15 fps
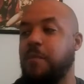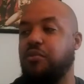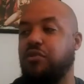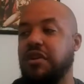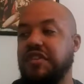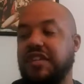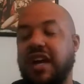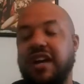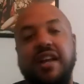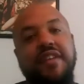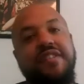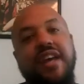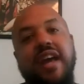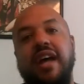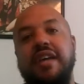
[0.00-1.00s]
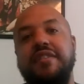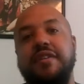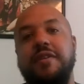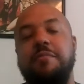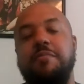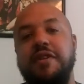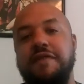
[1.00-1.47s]
Priest, I guess, has an
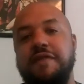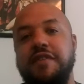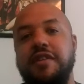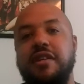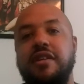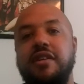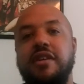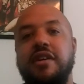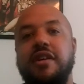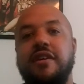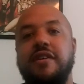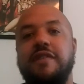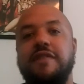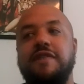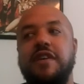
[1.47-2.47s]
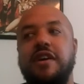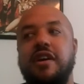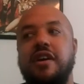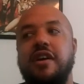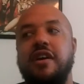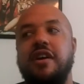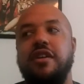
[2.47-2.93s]
epiphany of,
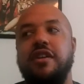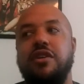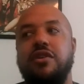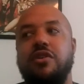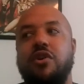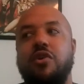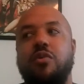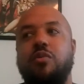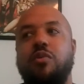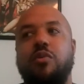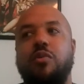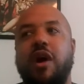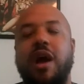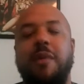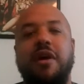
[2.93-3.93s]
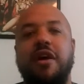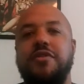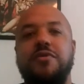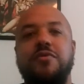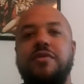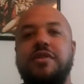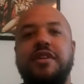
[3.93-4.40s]
you know, why am I
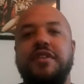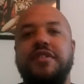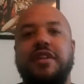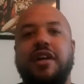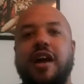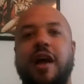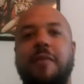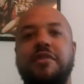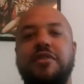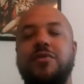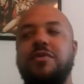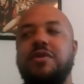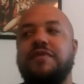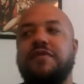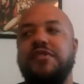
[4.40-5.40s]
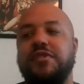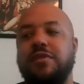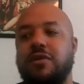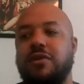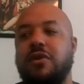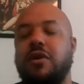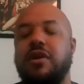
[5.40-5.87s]
doing this? Like, I've been doing this for so
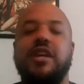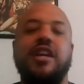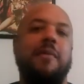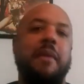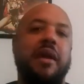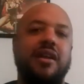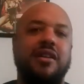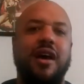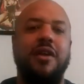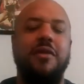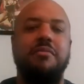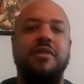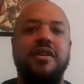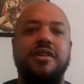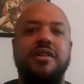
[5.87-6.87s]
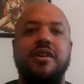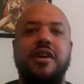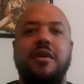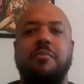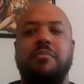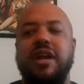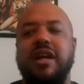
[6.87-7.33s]
long, yeah, I made a lot of money,
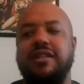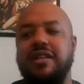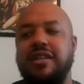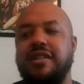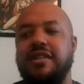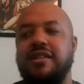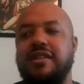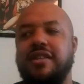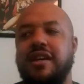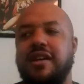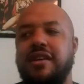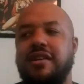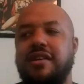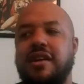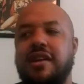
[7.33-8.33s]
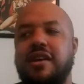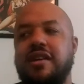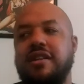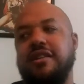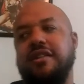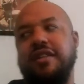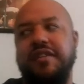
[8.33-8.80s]
but at the end of the day,
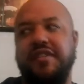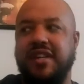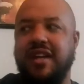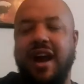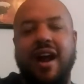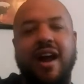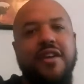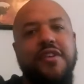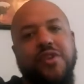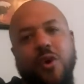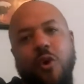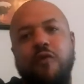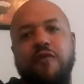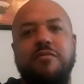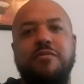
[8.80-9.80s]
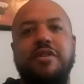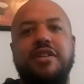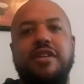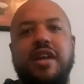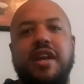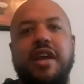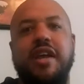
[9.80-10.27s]
this guy is over
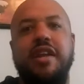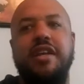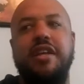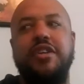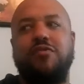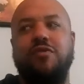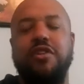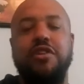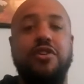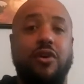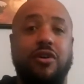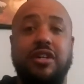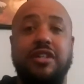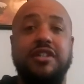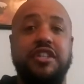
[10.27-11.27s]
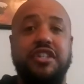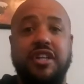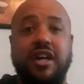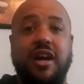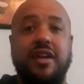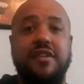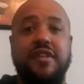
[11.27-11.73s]
me and he's really calling the
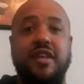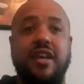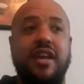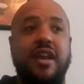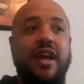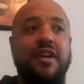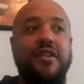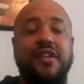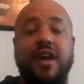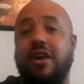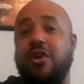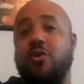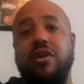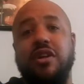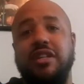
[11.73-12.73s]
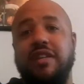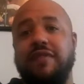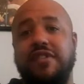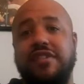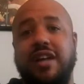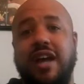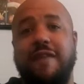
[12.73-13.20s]
shots, and I don't want to live
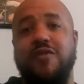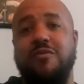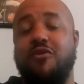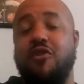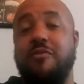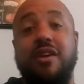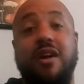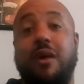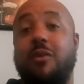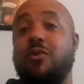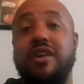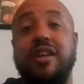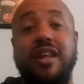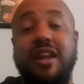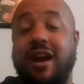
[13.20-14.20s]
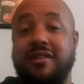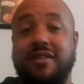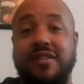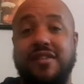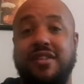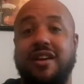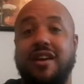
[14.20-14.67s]
this life no more, man. I want to get out
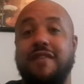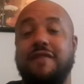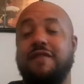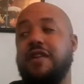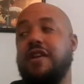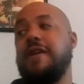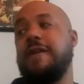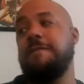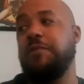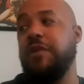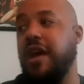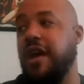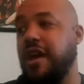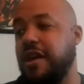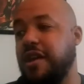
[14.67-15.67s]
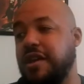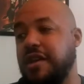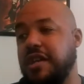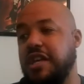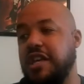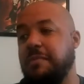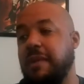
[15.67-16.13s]
this life. And
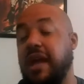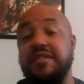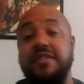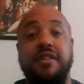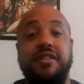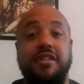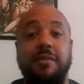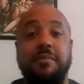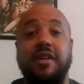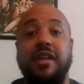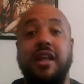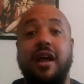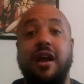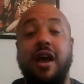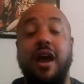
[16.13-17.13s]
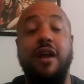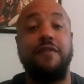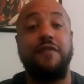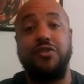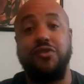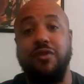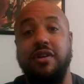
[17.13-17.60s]
he makes an attempt to get out of
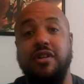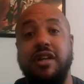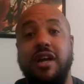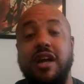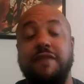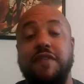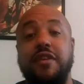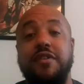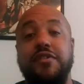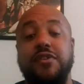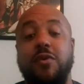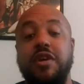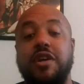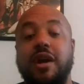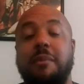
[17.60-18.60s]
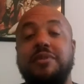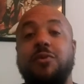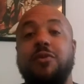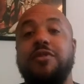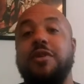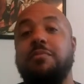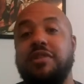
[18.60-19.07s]
the drug life, and so he comes up
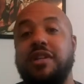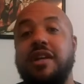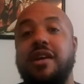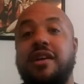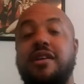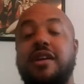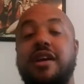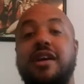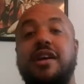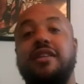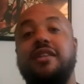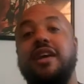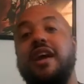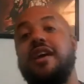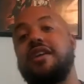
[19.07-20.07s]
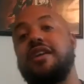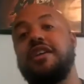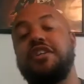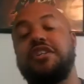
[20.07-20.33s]
with a plan that he